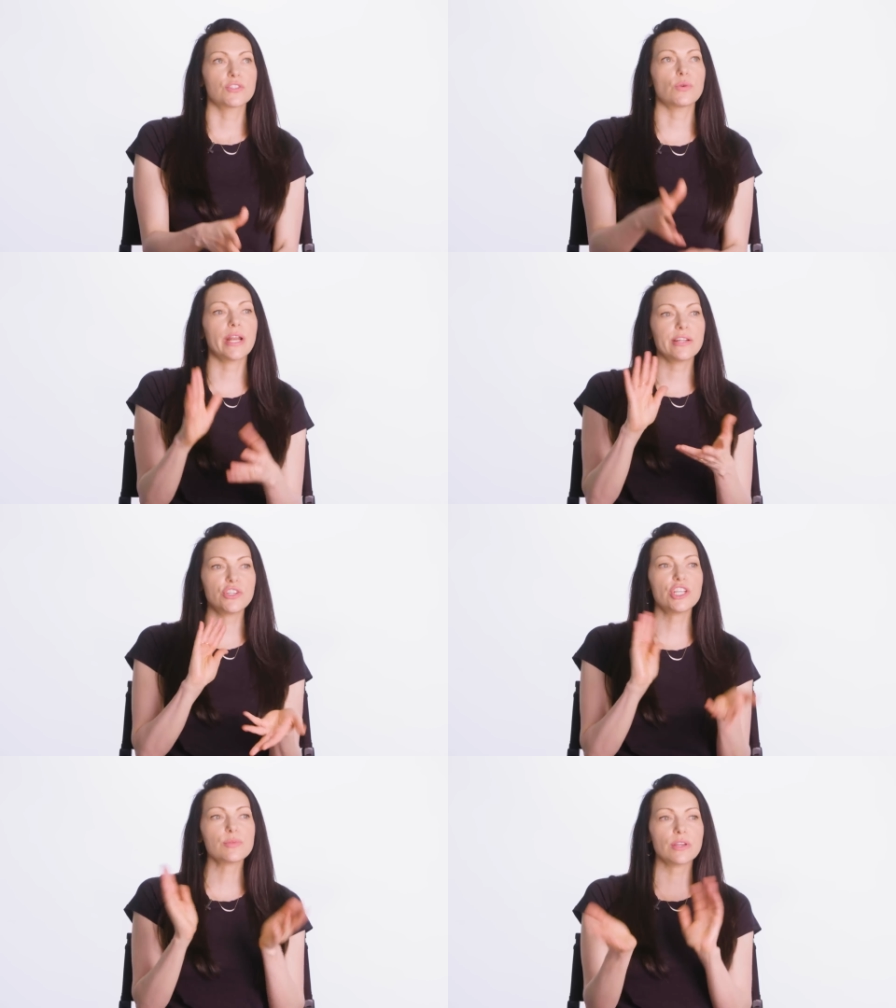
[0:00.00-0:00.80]
So when I
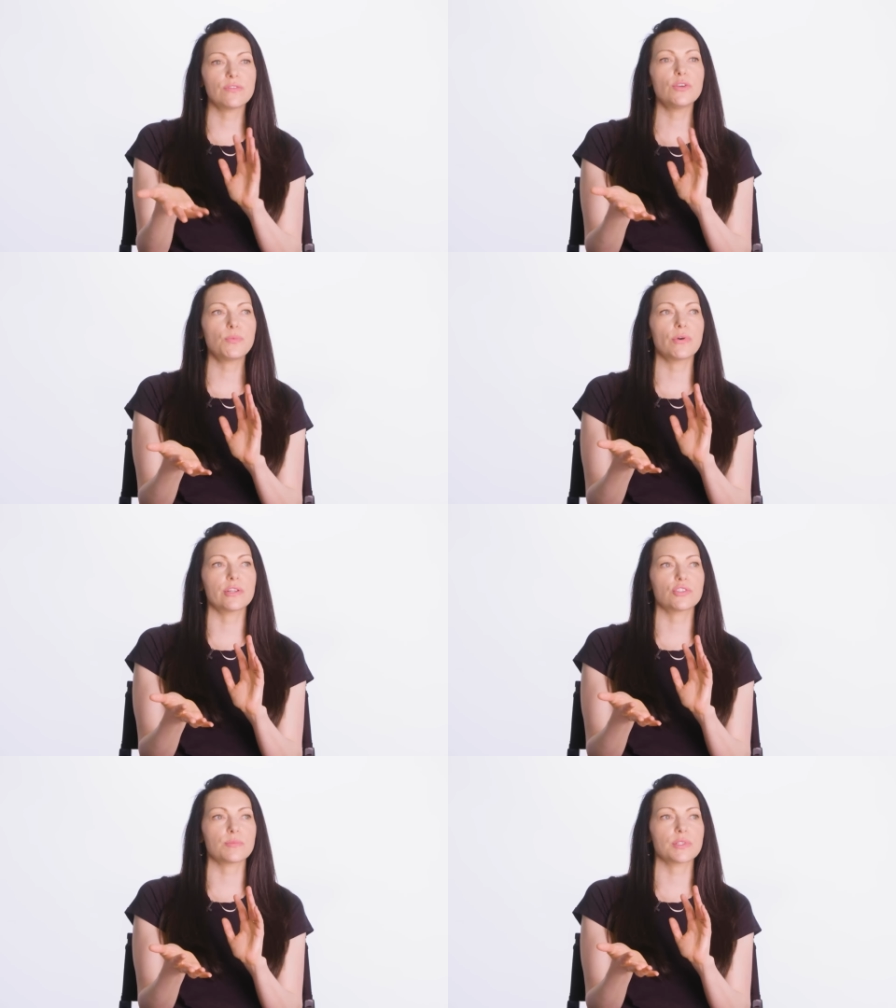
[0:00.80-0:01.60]
changed my
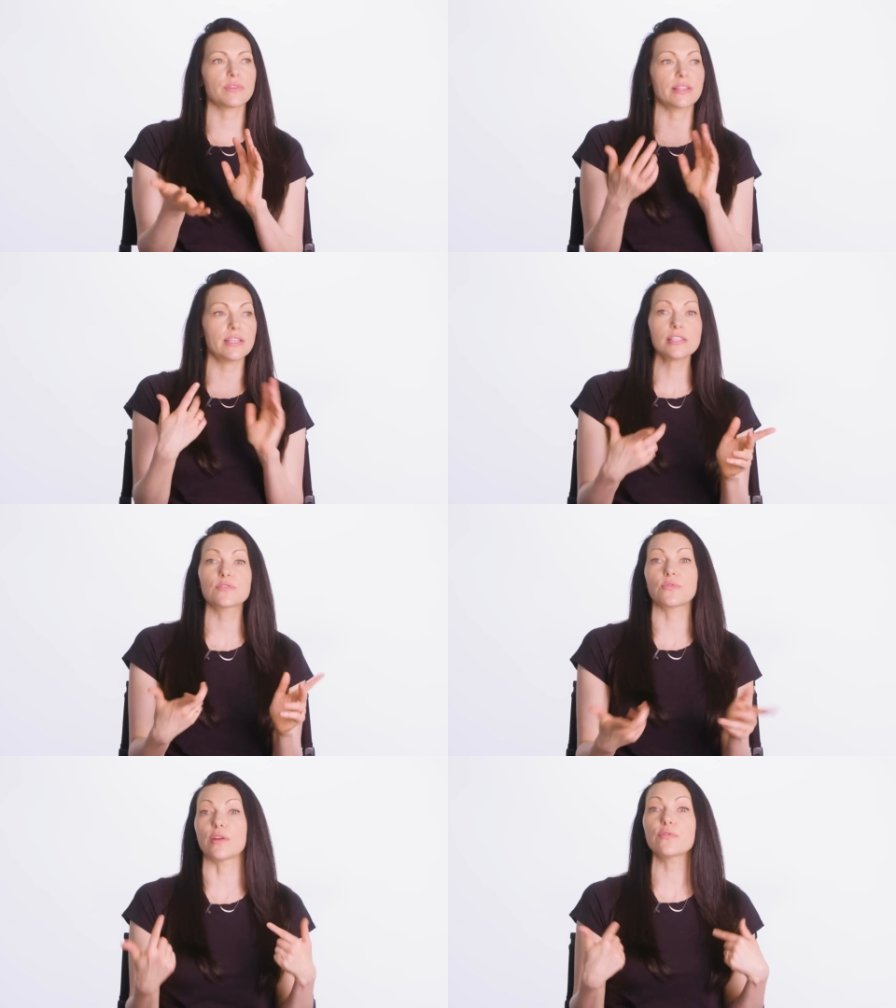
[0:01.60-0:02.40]
viewpoint in terms of like, this
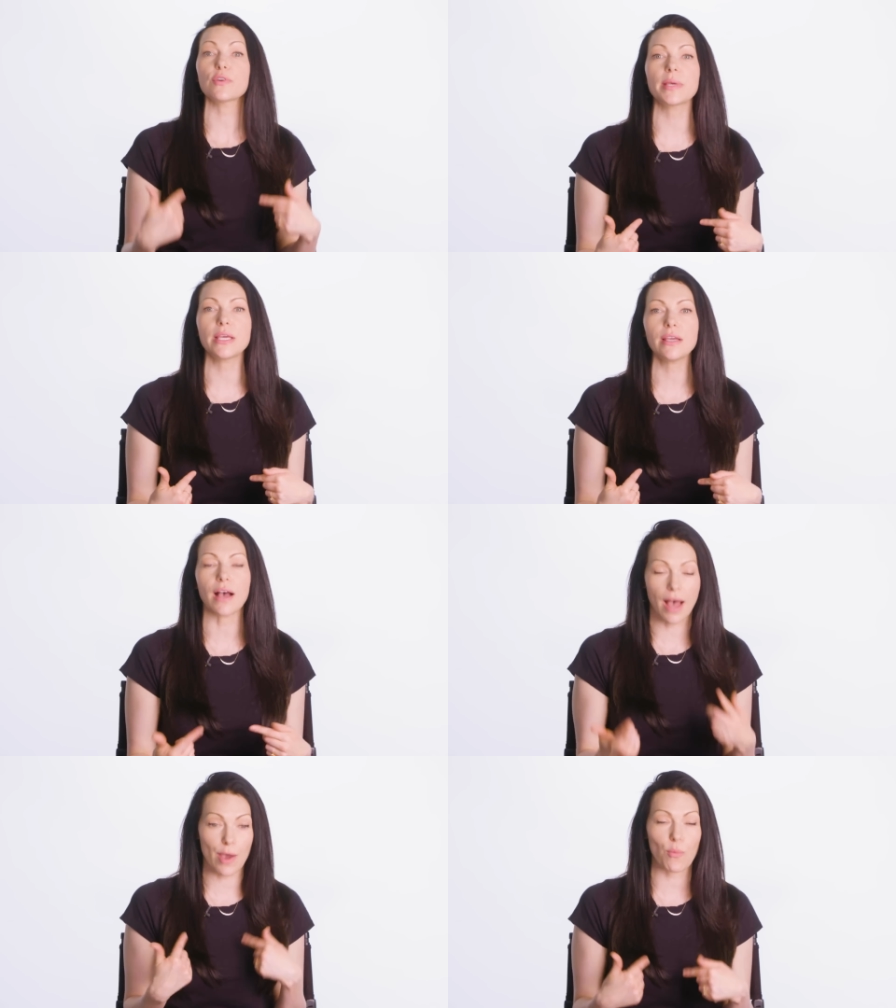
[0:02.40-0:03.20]
is fun for me,
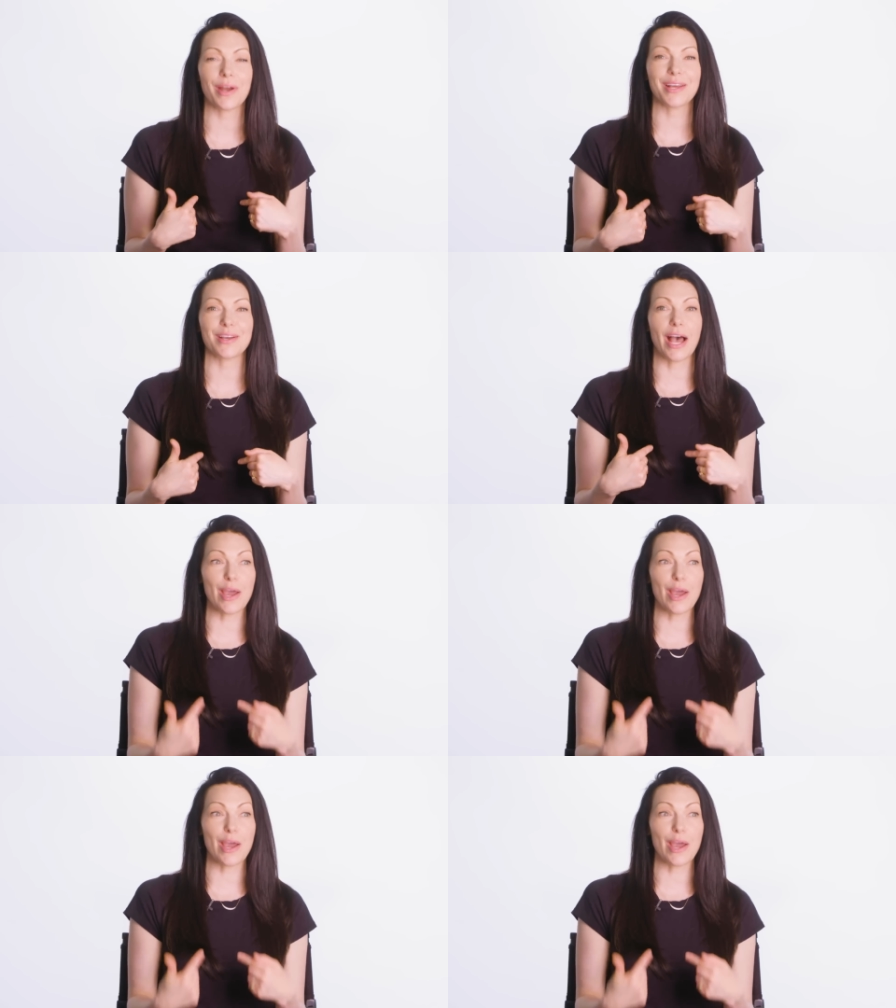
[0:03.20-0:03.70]
I want to,